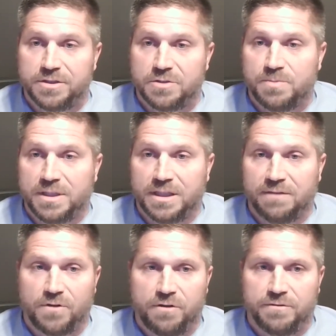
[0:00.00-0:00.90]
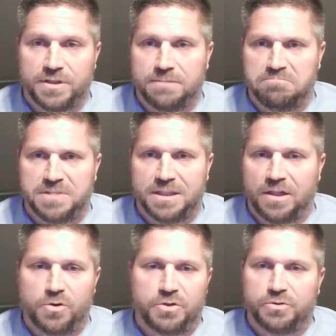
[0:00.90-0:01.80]
just being involved in
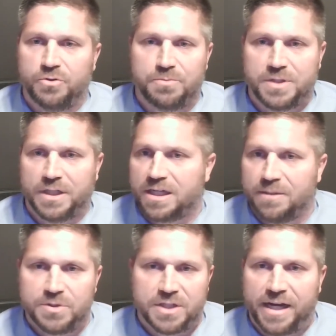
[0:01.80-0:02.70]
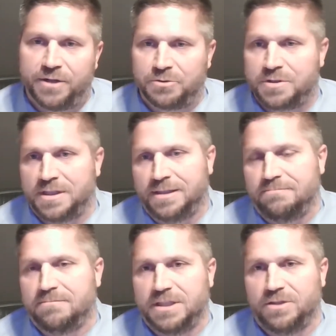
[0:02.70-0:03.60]
local groups like Cub Scouts and
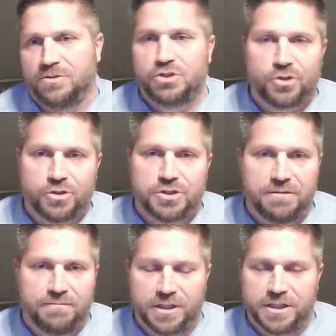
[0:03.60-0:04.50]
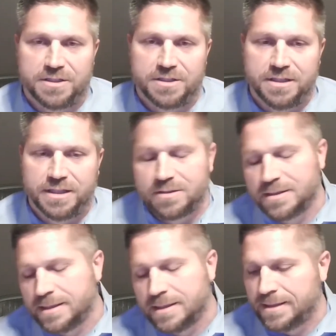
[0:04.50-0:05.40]
church and various things.